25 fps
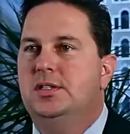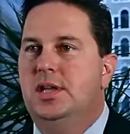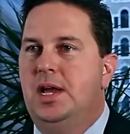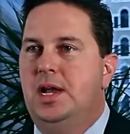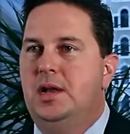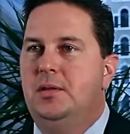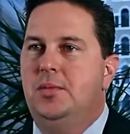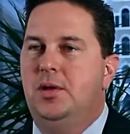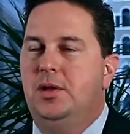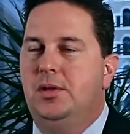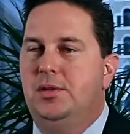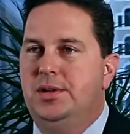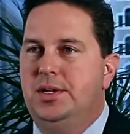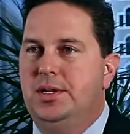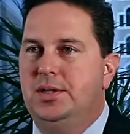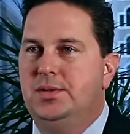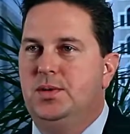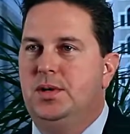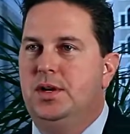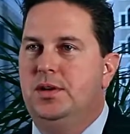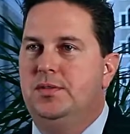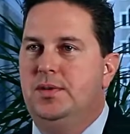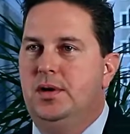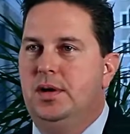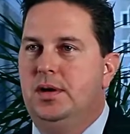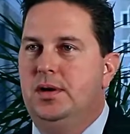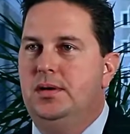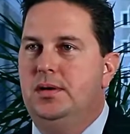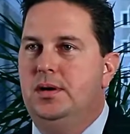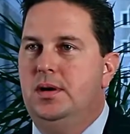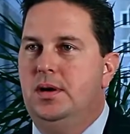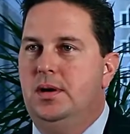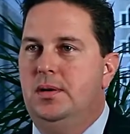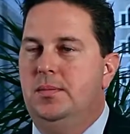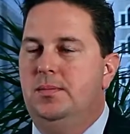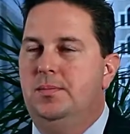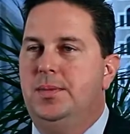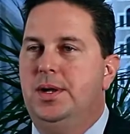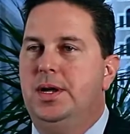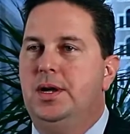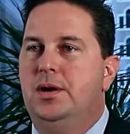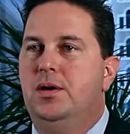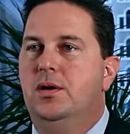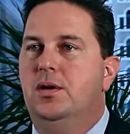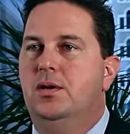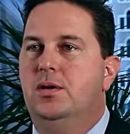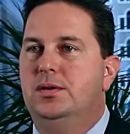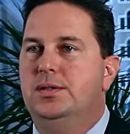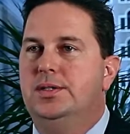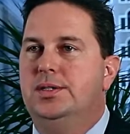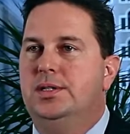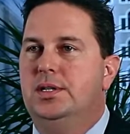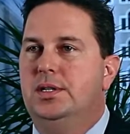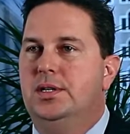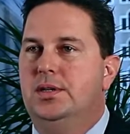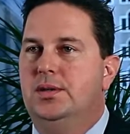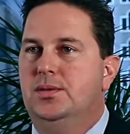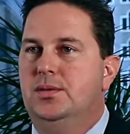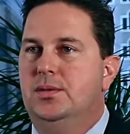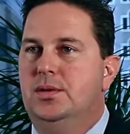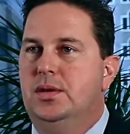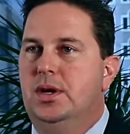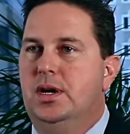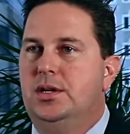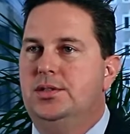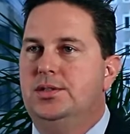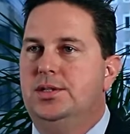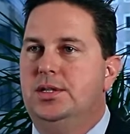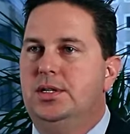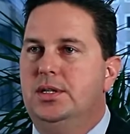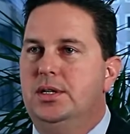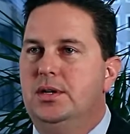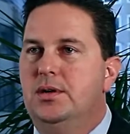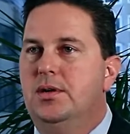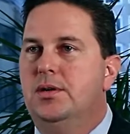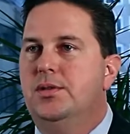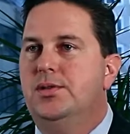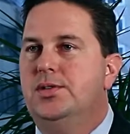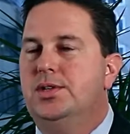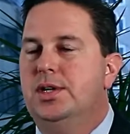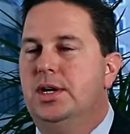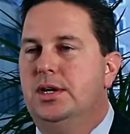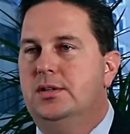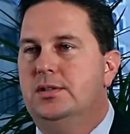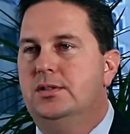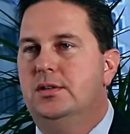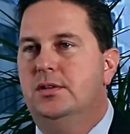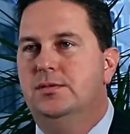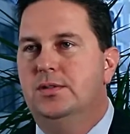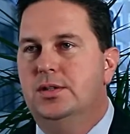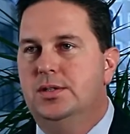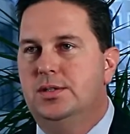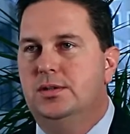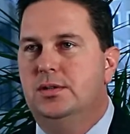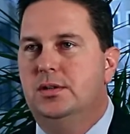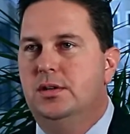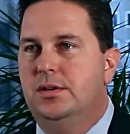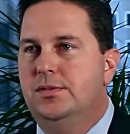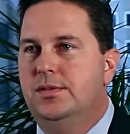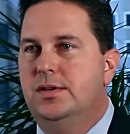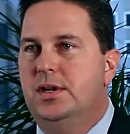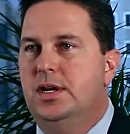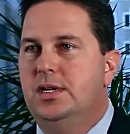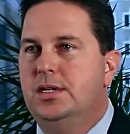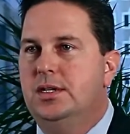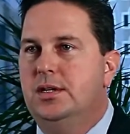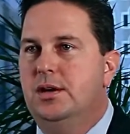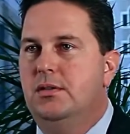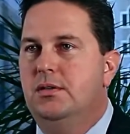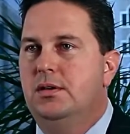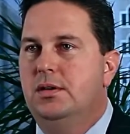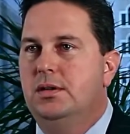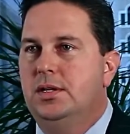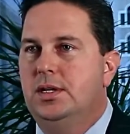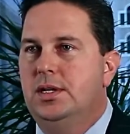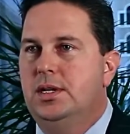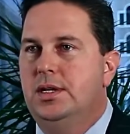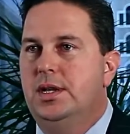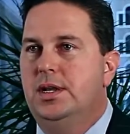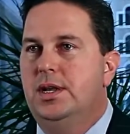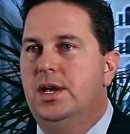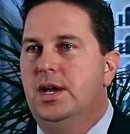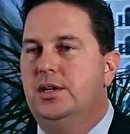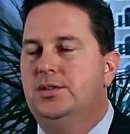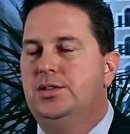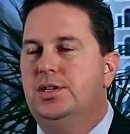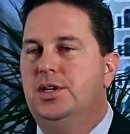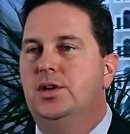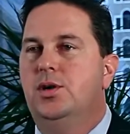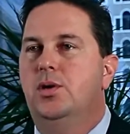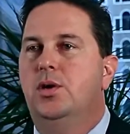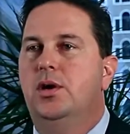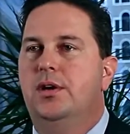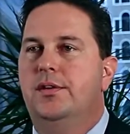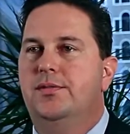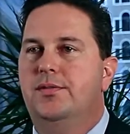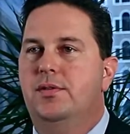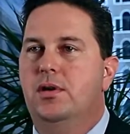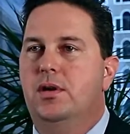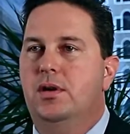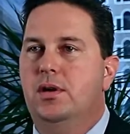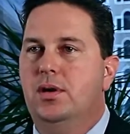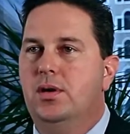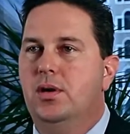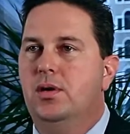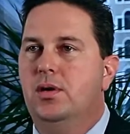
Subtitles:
Sustainability is one of our big goals here. We're actually EarthCheck Silver certified currently and actually going for our